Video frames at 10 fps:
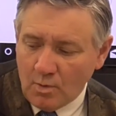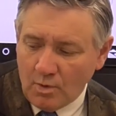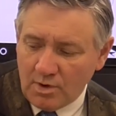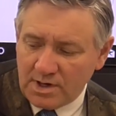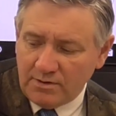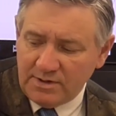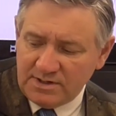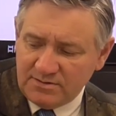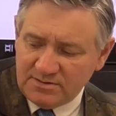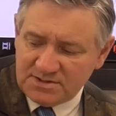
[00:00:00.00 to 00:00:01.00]
we're
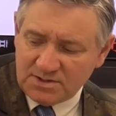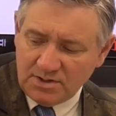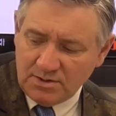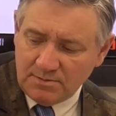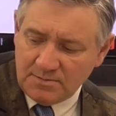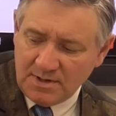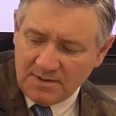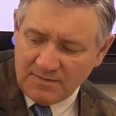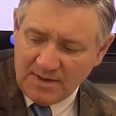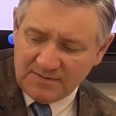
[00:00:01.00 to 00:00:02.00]
going to assume
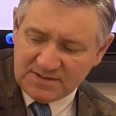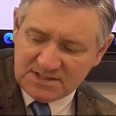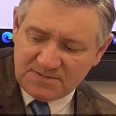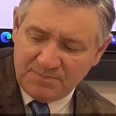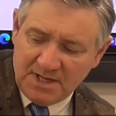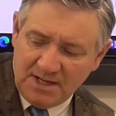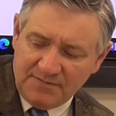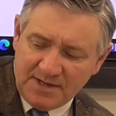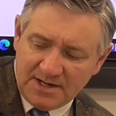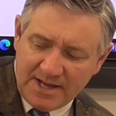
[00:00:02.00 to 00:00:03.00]
that the
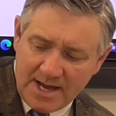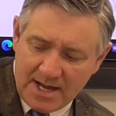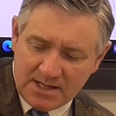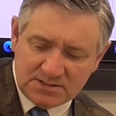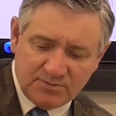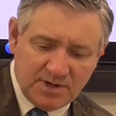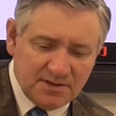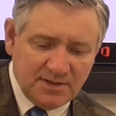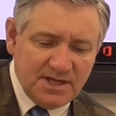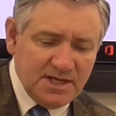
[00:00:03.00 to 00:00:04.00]
speed that it has when
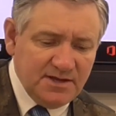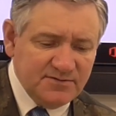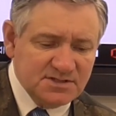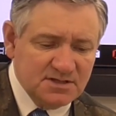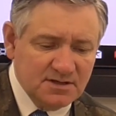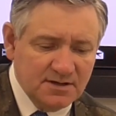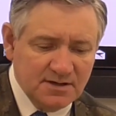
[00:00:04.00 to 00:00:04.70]
it leaves